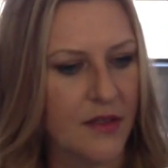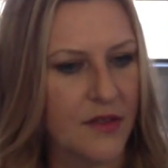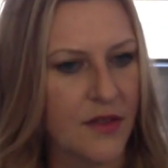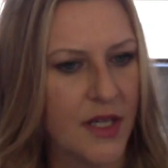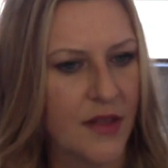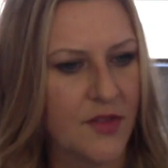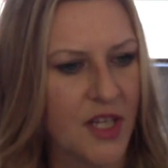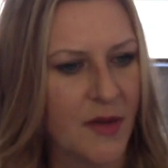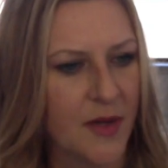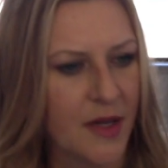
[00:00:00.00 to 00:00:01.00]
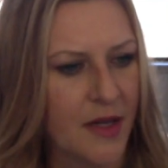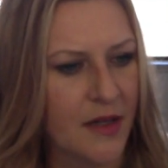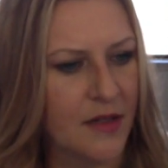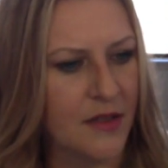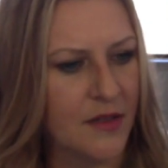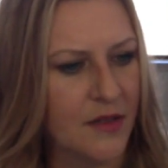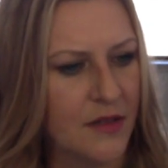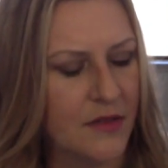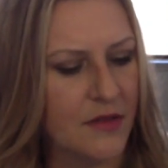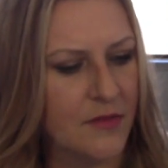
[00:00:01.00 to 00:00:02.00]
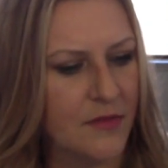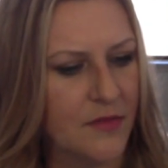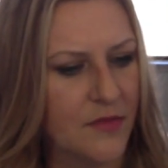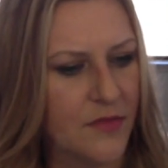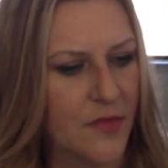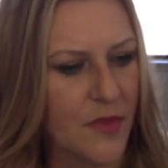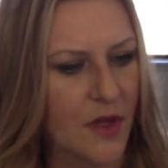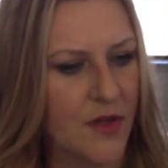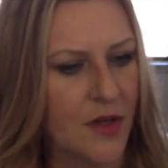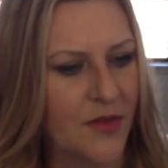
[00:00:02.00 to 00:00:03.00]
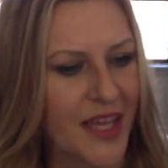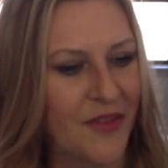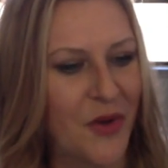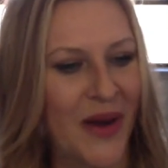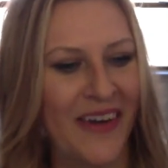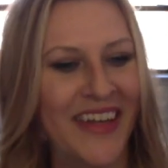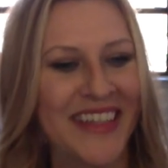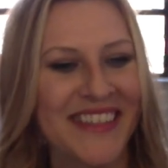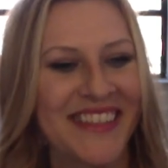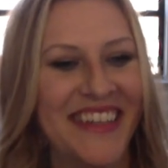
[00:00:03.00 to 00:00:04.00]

Do they have Gemini on here? Oh no, they have Aquarius.